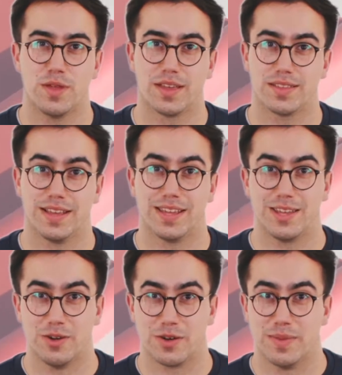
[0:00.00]
things like
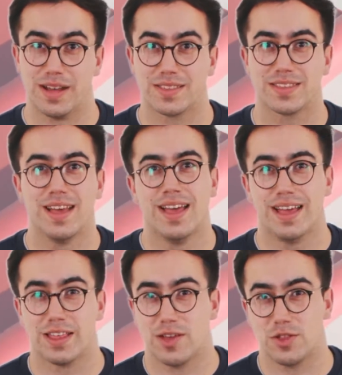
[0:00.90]
yoga mats.
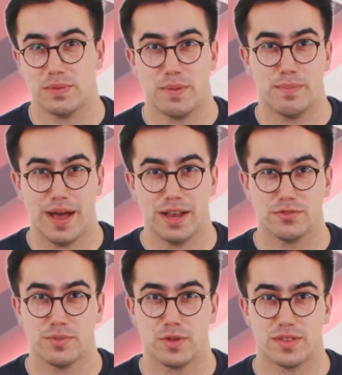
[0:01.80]
It's actually been banned
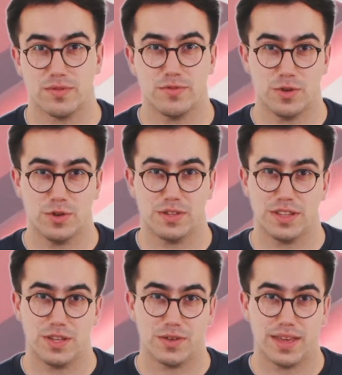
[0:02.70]
from use in food in
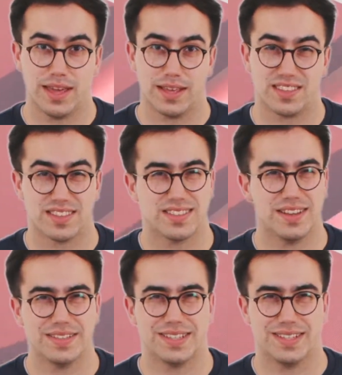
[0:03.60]
the UK since the
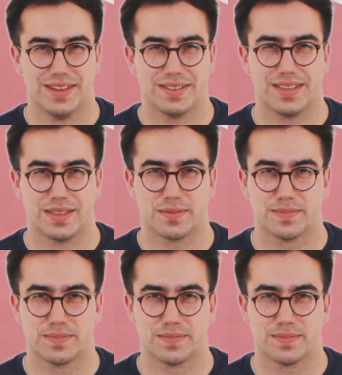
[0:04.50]
1990s.